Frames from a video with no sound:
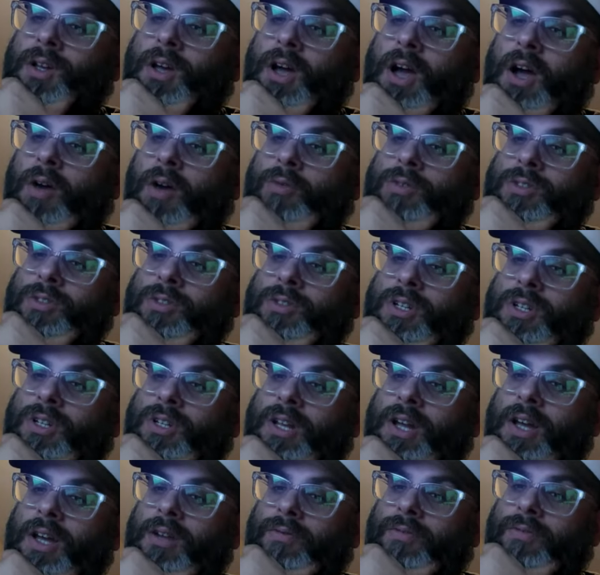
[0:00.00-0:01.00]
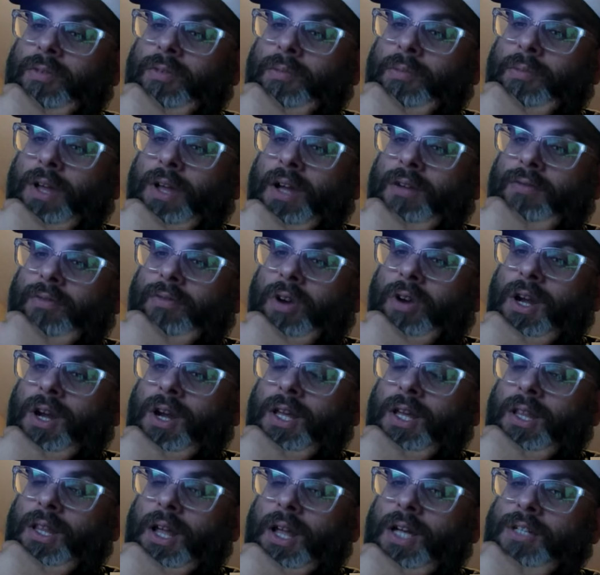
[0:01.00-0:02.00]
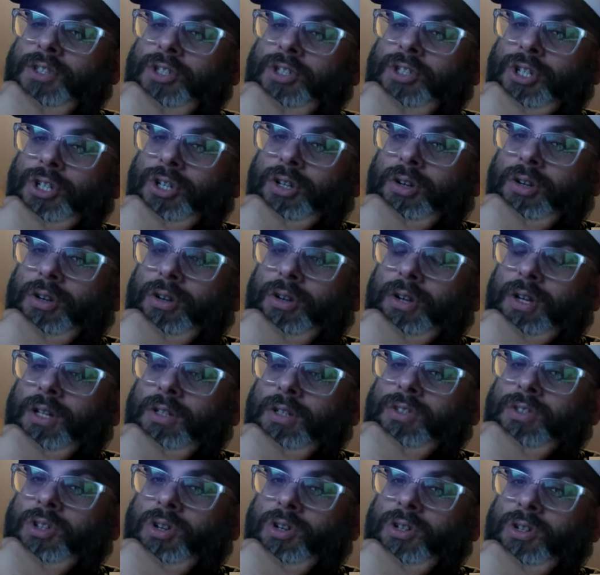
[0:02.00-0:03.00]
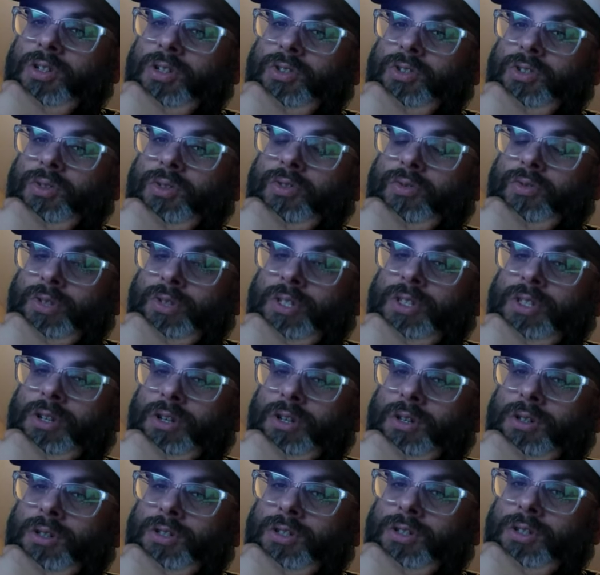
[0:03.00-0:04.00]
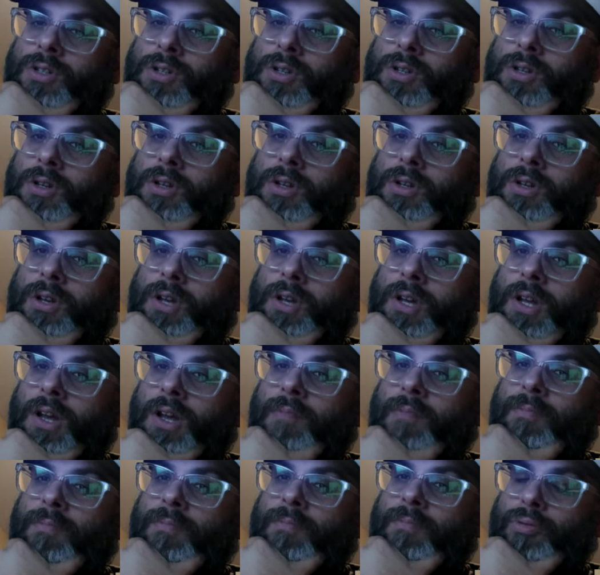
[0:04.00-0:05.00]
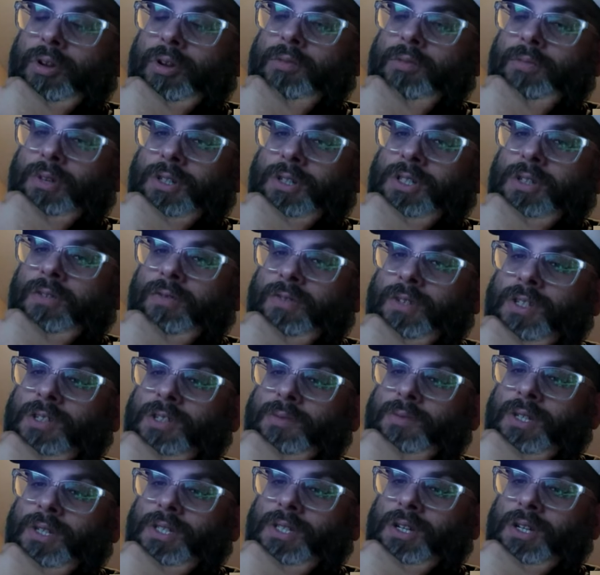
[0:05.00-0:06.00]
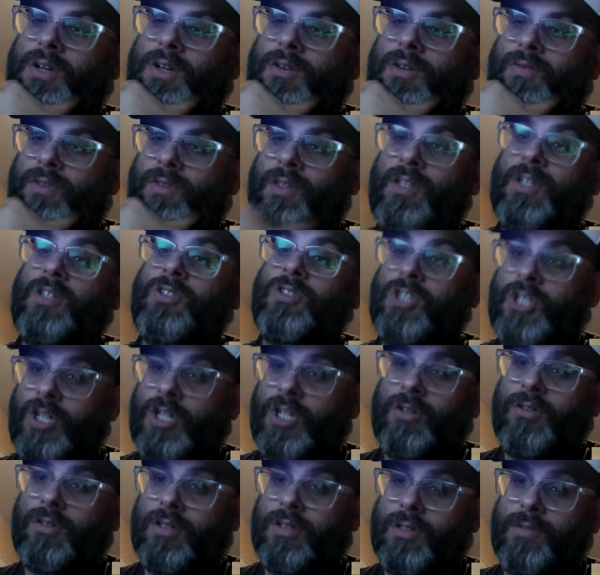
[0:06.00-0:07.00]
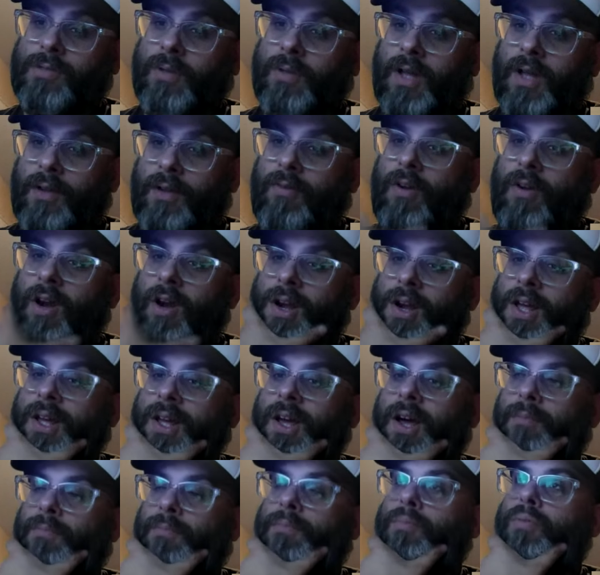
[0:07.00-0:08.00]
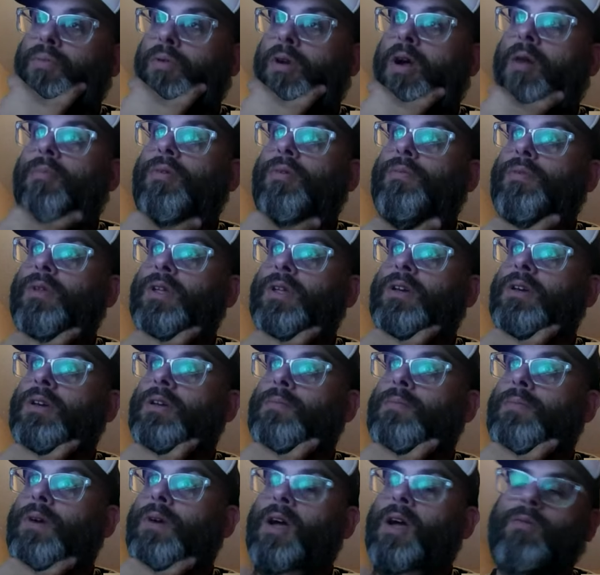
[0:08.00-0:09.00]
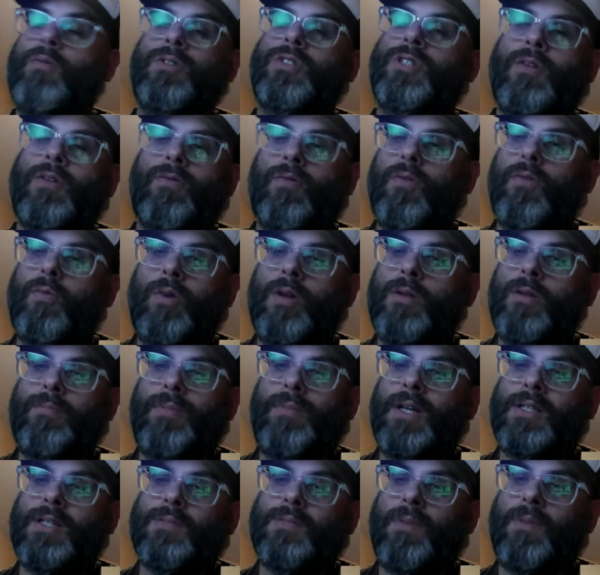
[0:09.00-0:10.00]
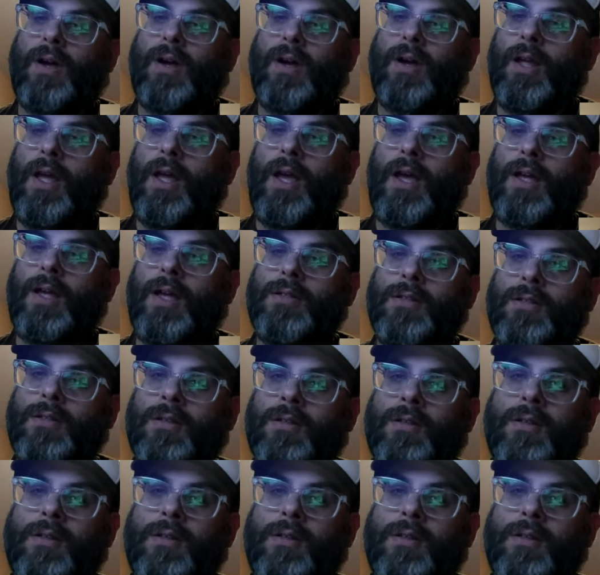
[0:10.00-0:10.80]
I was looking at them for Black Friday last year and started doing the research, and I'm pretty much convinced myself this Black Friday, I'm probably going to buy whichever one Best Buy has.